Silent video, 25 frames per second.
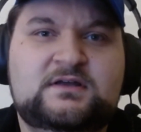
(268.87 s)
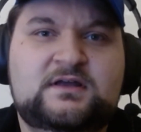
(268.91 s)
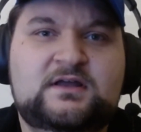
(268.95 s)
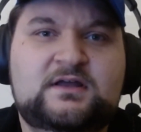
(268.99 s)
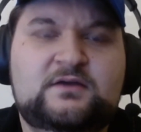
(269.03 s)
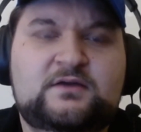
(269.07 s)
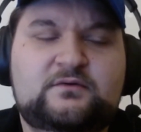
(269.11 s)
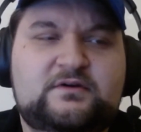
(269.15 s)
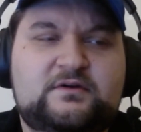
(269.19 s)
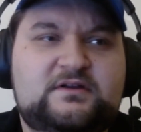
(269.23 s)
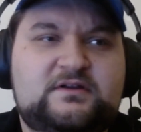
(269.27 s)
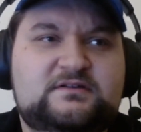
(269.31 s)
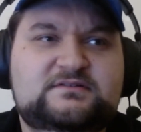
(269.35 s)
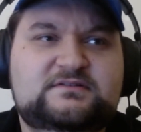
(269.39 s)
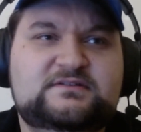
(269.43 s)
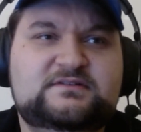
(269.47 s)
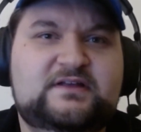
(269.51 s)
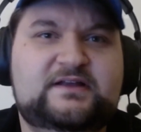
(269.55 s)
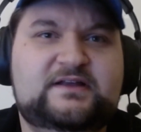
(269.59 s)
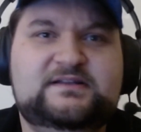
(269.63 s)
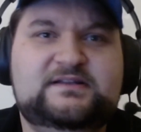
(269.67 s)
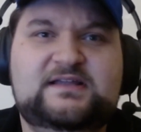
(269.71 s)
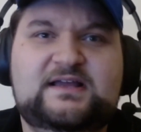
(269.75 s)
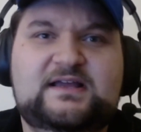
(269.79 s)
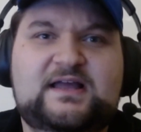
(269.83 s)
or you
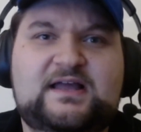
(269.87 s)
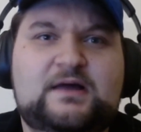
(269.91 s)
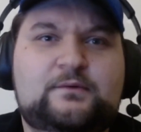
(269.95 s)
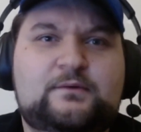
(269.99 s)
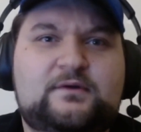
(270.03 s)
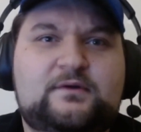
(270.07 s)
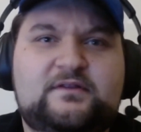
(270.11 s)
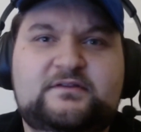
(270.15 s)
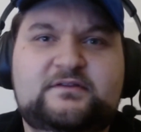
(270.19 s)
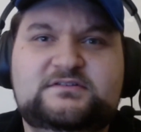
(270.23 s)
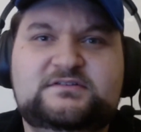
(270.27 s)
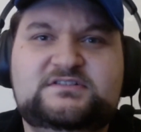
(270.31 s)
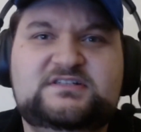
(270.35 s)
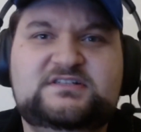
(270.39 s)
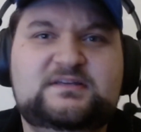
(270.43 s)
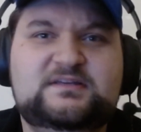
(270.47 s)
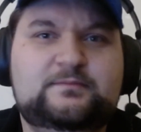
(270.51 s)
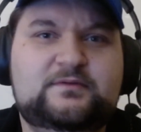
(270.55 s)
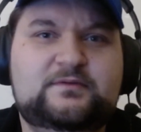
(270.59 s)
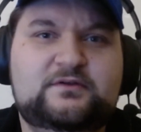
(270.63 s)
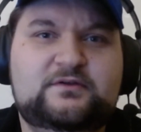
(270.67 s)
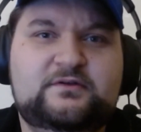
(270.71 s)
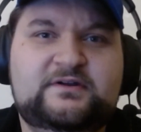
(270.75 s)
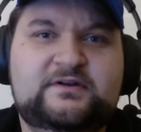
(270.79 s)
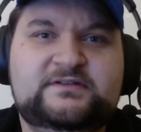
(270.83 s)
like take out one of those cheap
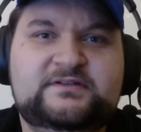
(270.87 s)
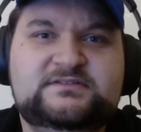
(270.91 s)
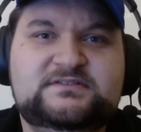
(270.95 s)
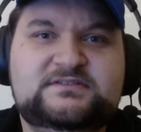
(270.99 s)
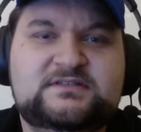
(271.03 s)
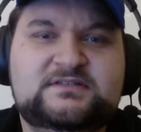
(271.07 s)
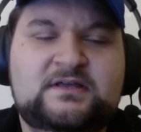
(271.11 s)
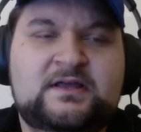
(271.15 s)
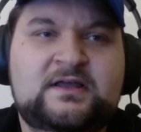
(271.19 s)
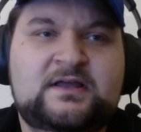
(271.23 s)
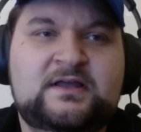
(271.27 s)
units,